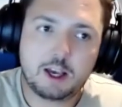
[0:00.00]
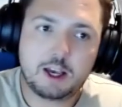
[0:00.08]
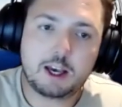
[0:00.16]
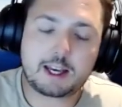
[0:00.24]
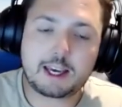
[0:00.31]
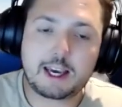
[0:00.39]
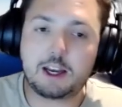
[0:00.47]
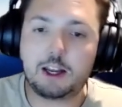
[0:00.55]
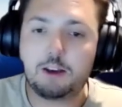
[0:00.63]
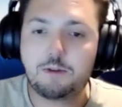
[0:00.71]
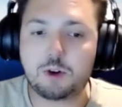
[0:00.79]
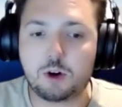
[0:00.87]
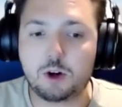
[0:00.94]
Again,
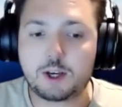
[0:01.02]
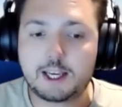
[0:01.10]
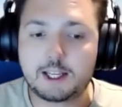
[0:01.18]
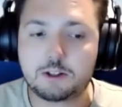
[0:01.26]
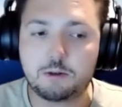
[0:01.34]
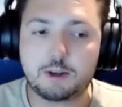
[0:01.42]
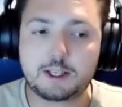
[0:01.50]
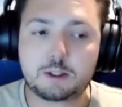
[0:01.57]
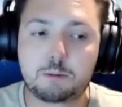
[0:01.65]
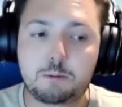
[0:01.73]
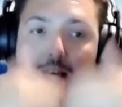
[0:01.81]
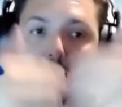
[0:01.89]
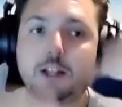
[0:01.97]
if you're looking to
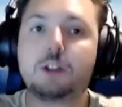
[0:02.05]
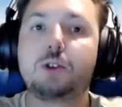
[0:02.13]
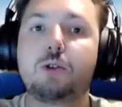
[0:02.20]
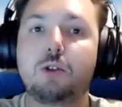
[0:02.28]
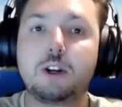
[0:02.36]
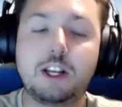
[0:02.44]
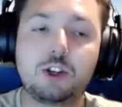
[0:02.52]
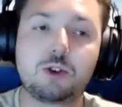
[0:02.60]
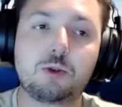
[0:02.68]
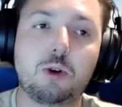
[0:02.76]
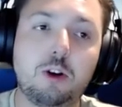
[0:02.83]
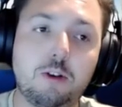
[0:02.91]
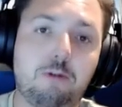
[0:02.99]
expand your
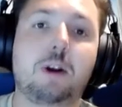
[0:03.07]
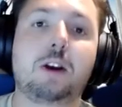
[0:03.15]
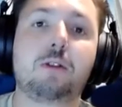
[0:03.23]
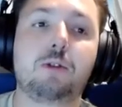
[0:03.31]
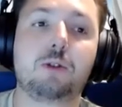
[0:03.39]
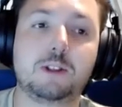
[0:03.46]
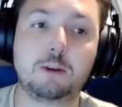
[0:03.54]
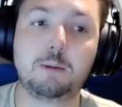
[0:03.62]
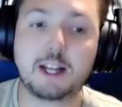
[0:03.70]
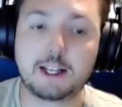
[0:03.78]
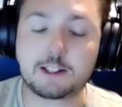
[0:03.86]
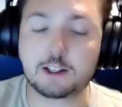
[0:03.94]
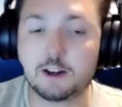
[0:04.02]
initial offering of your
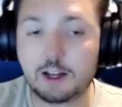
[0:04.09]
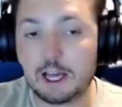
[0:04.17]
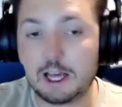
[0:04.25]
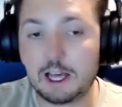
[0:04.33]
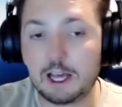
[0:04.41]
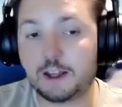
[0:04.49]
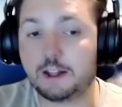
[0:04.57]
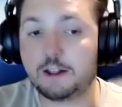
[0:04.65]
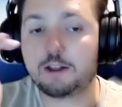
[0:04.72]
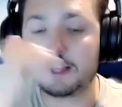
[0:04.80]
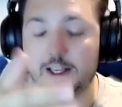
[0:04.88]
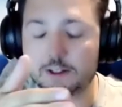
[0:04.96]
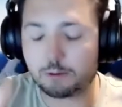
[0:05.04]
simulator, then
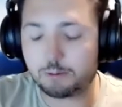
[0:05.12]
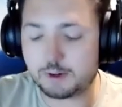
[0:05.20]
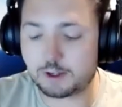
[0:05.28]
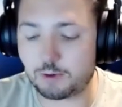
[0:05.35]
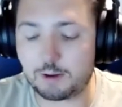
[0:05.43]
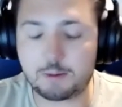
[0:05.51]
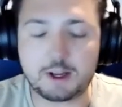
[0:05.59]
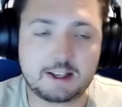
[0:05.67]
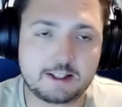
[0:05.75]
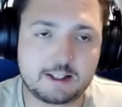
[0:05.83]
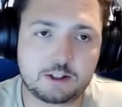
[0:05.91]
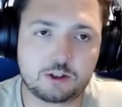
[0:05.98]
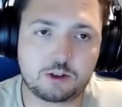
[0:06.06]
these are great
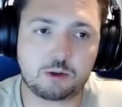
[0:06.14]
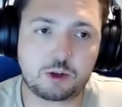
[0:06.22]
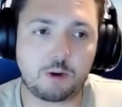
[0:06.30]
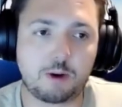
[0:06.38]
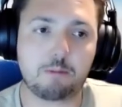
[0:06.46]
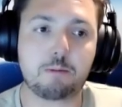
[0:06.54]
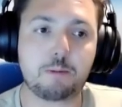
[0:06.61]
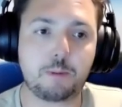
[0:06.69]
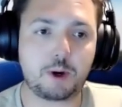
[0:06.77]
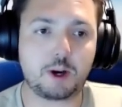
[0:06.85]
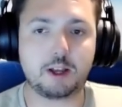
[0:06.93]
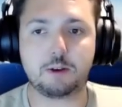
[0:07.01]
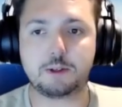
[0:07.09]
places to go and
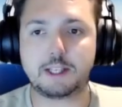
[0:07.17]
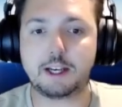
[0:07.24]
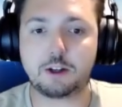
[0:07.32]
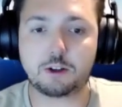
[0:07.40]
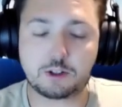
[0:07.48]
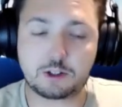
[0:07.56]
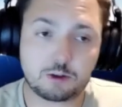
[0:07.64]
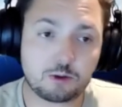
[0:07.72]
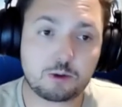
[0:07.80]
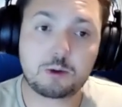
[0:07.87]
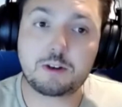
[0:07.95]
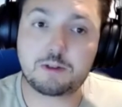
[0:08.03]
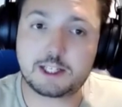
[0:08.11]
buy those add-ons
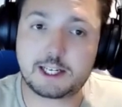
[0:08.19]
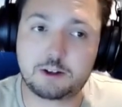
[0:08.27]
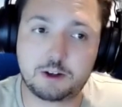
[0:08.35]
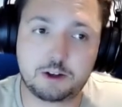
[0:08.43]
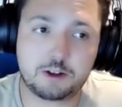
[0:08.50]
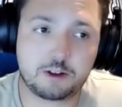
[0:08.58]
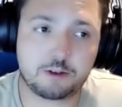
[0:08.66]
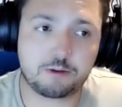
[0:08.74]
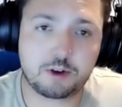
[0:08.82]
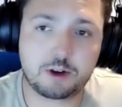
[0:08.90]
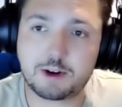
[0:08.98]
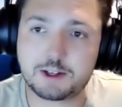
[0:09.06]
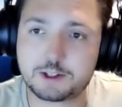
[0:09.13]
or even download the
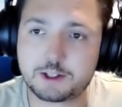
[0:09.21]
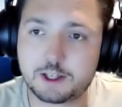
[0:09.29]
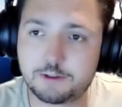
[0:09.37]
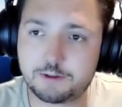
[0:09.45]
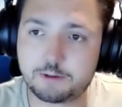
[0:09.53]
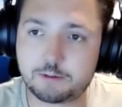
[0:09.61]
freeware stuff.